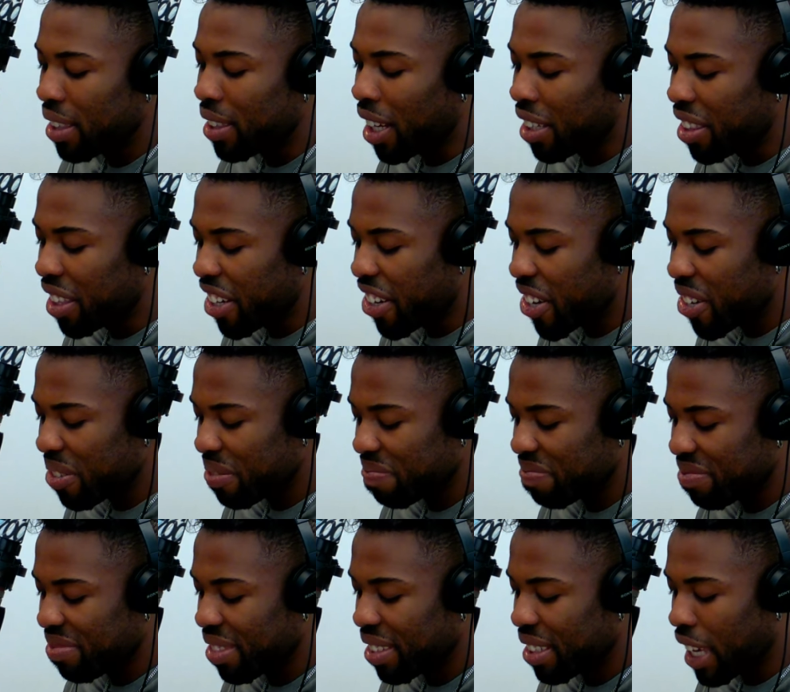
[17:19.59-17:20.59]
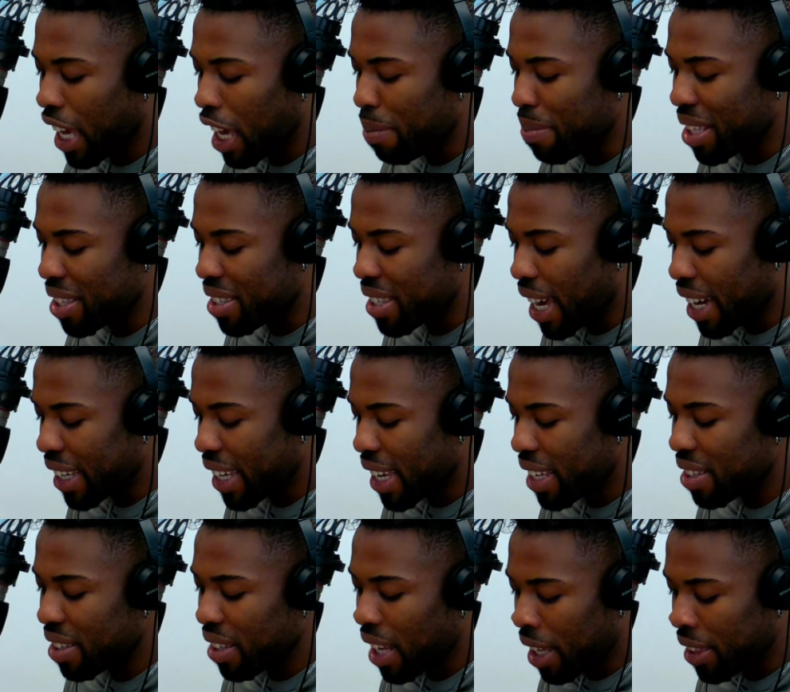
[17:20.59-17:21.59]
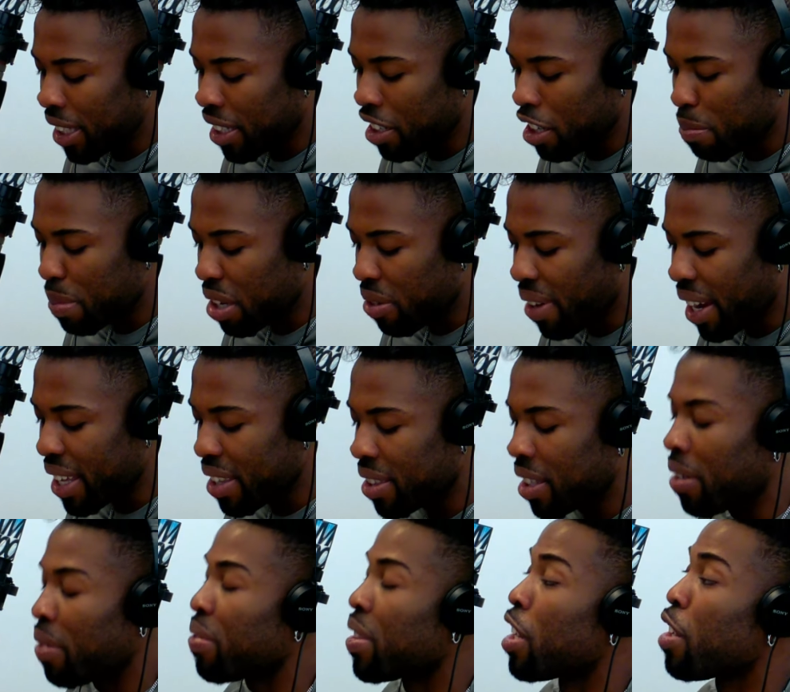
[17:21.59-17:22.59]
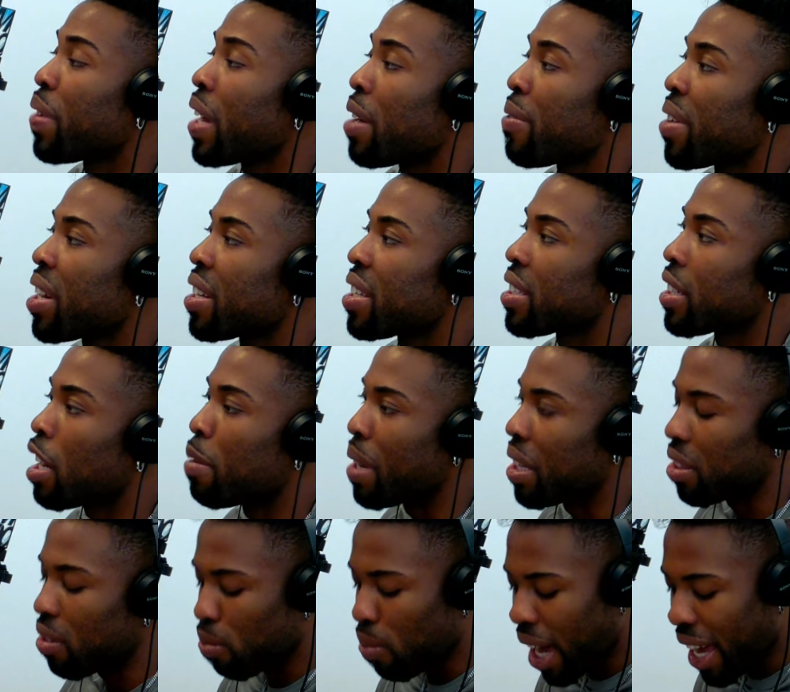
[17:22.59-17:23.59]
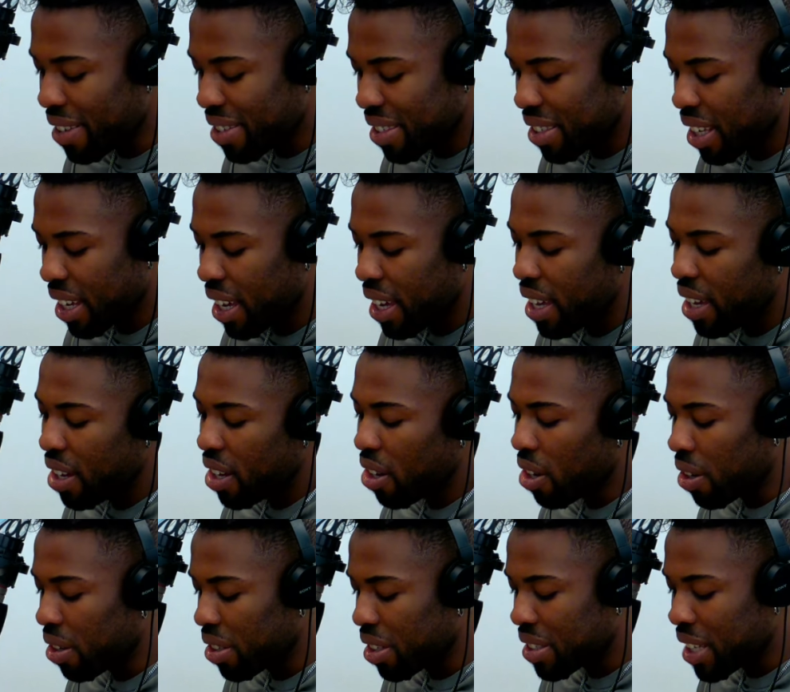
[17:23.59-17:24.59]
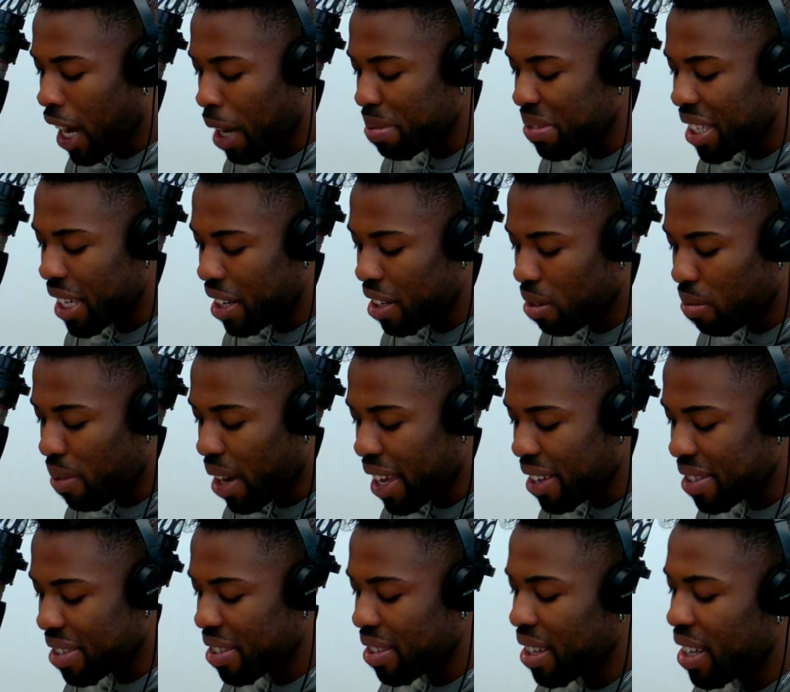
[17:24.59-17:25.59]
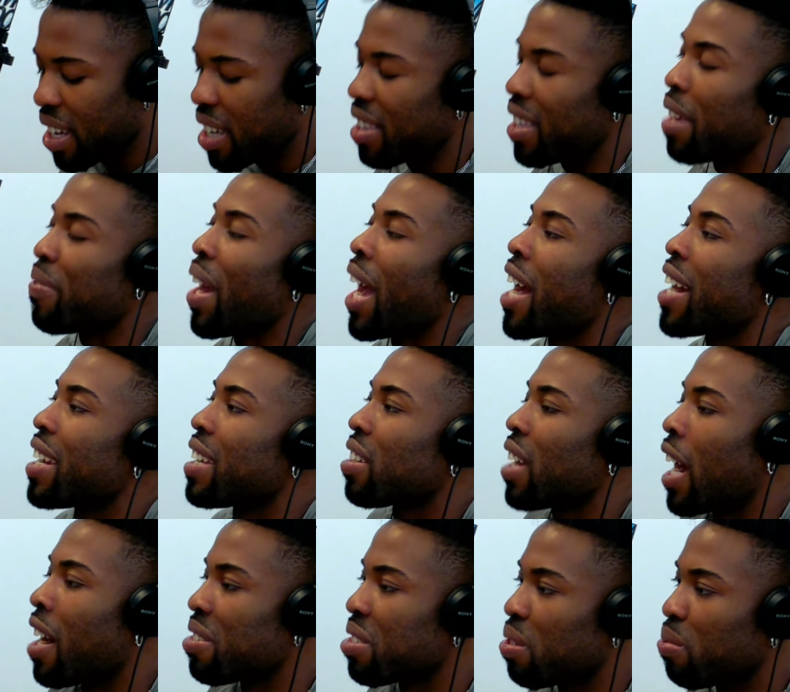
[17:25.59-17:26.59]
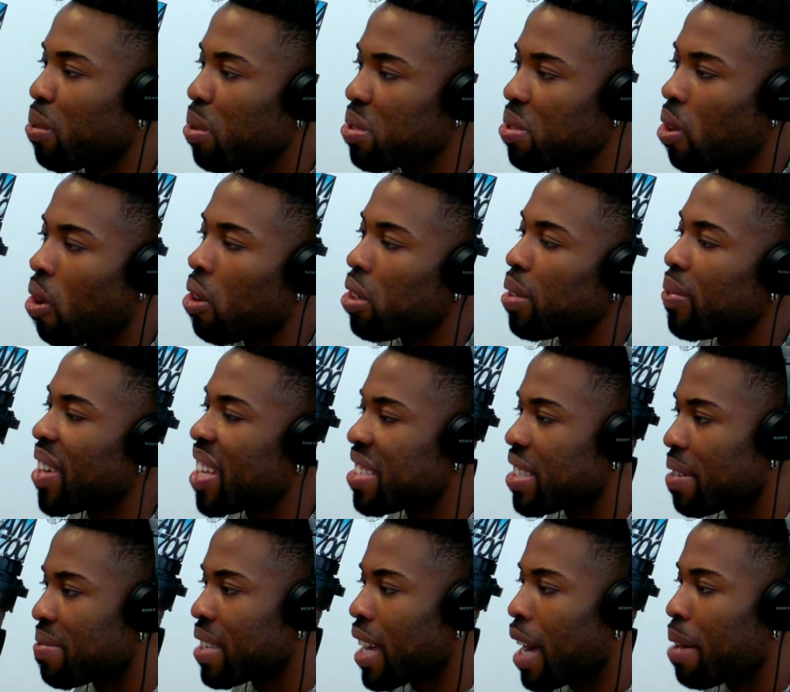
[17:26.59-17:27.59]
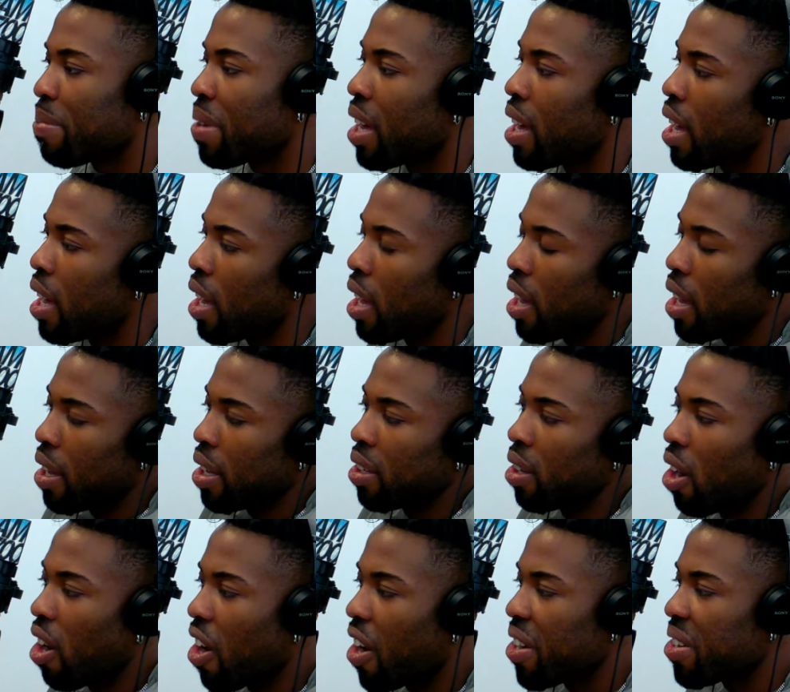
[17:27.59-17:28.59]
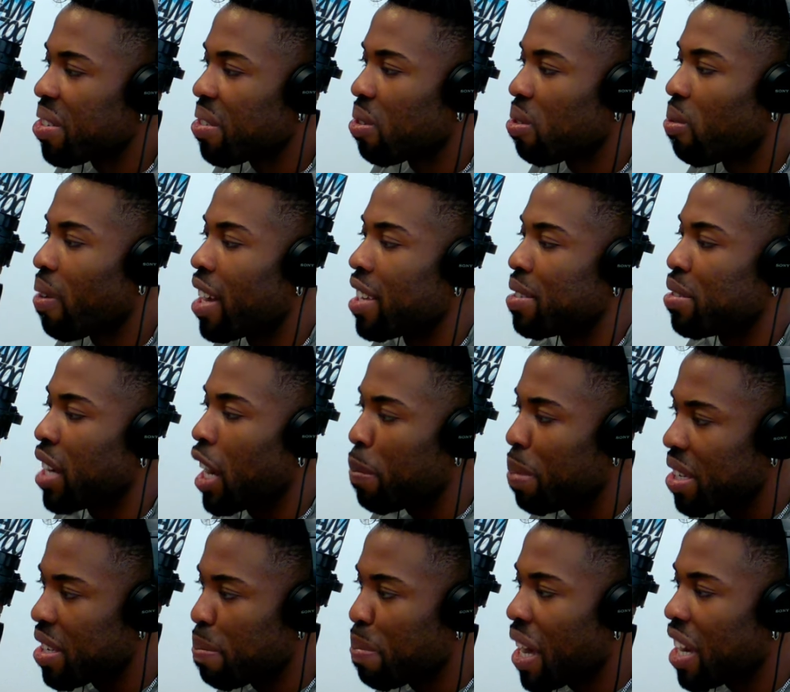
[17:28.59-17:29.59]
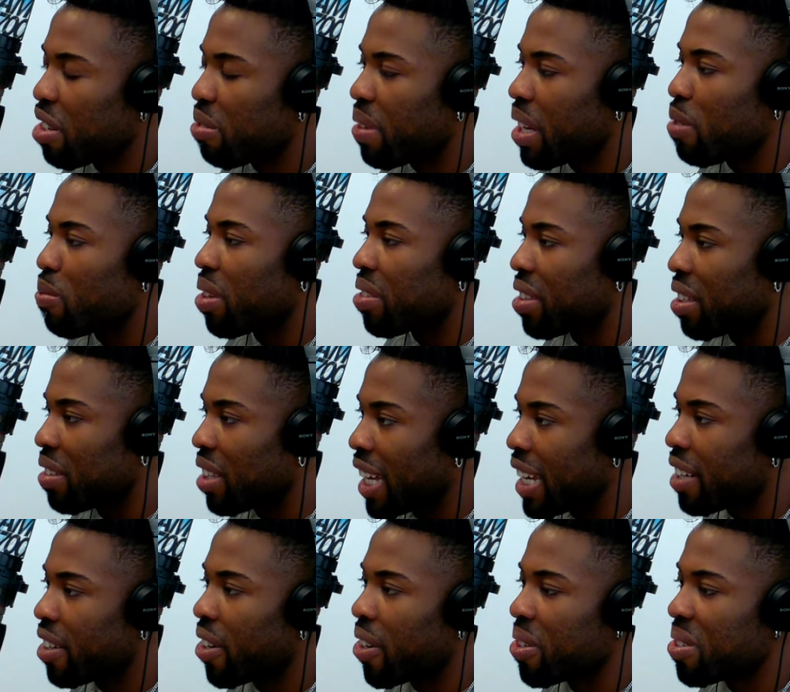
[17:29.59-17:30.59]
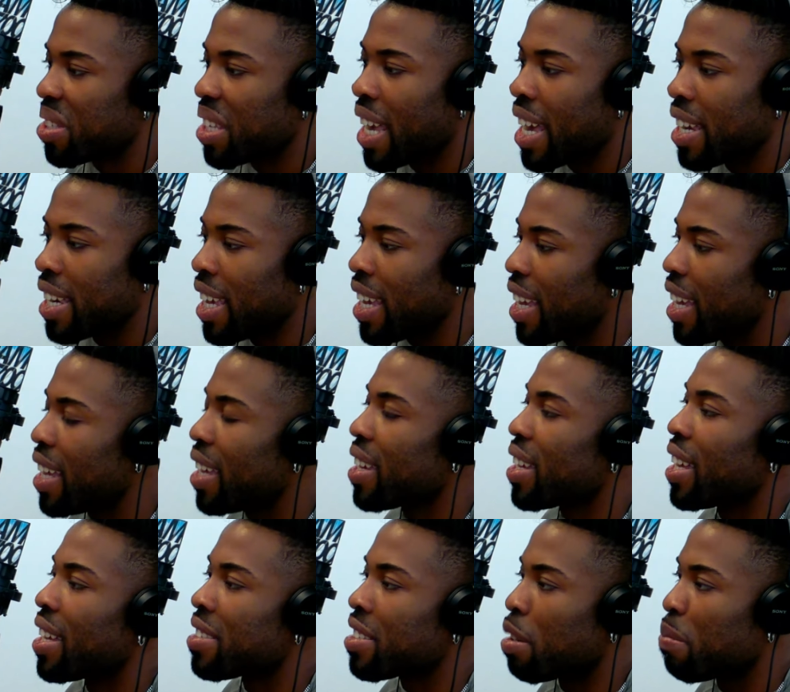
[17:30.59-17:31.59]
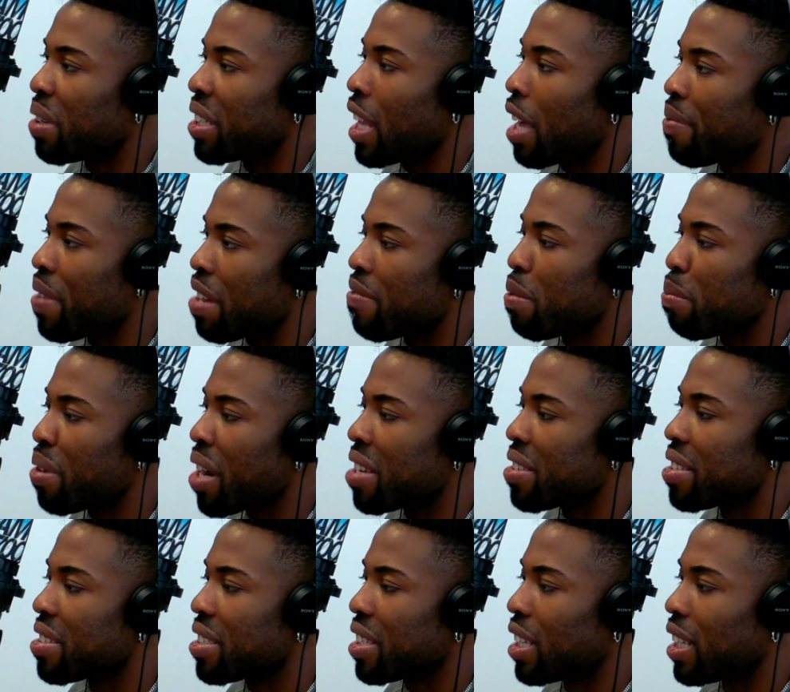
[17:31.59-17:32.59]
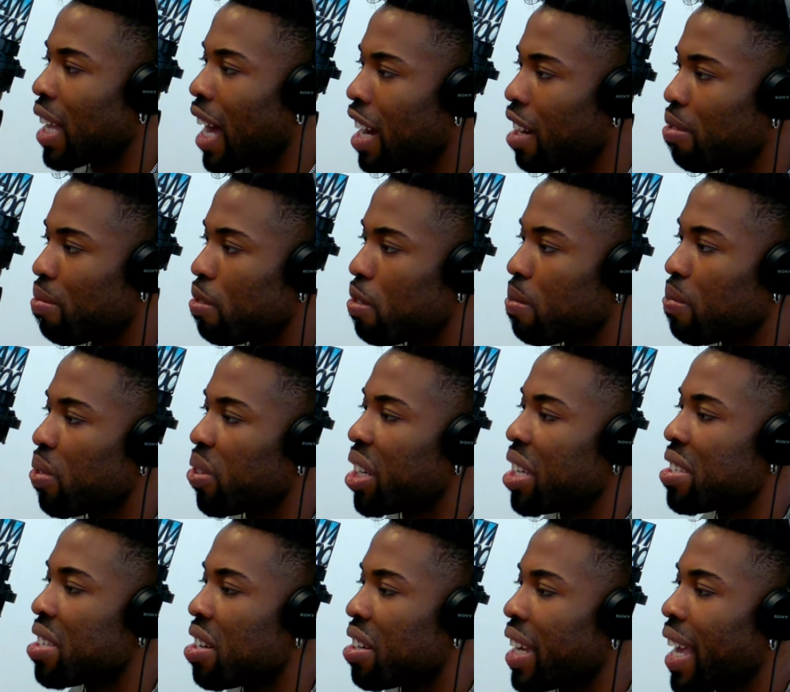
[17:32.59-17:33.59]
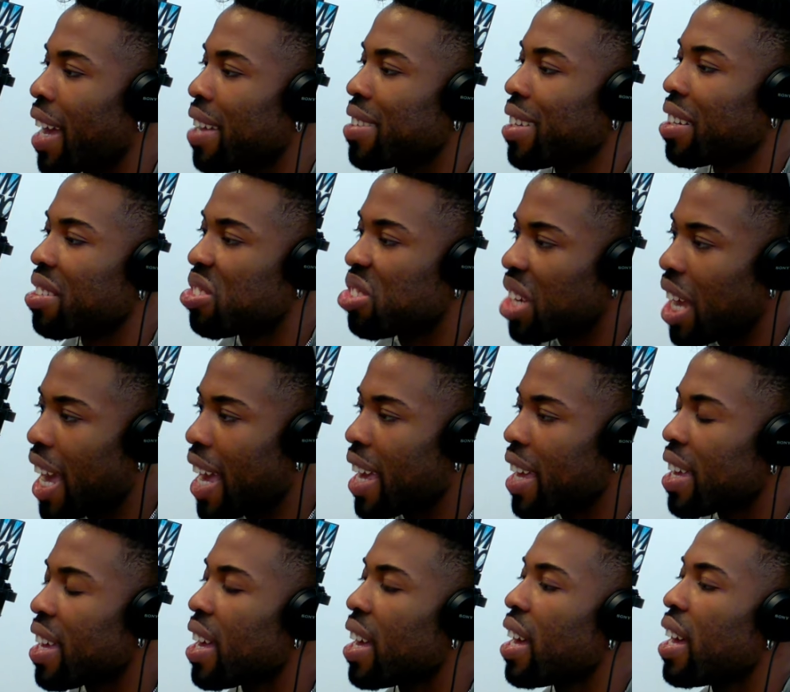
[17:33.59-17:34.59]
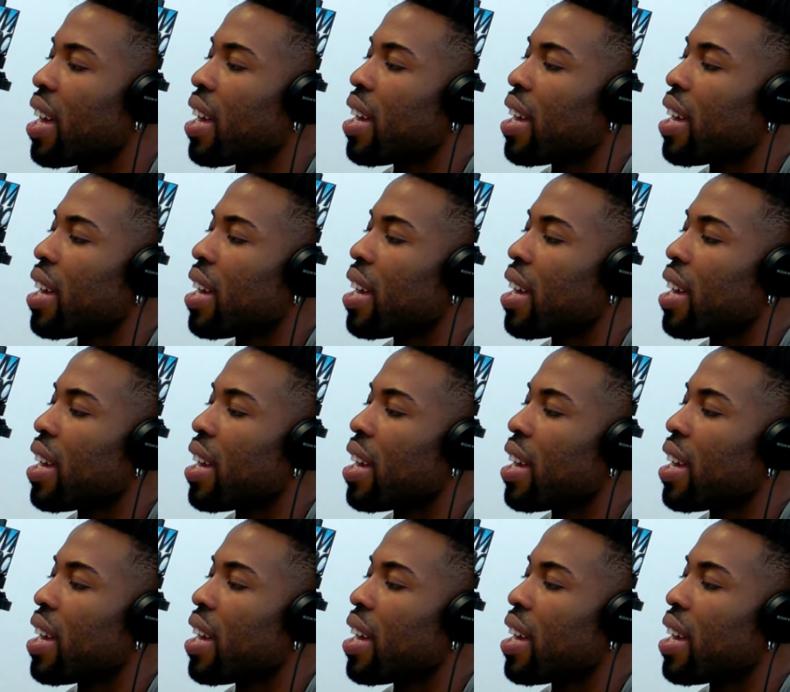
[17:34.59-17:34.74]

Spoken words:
Thunder came in second. I think they're going to be great. They're the favorite to come out the West, earn the top seed in the West. They've added Alex Caruso, all defensive type guard who has championship pedigree, won with the Lakers, and he is going to bring that veteran presence in the locker room for these young cats like Shea,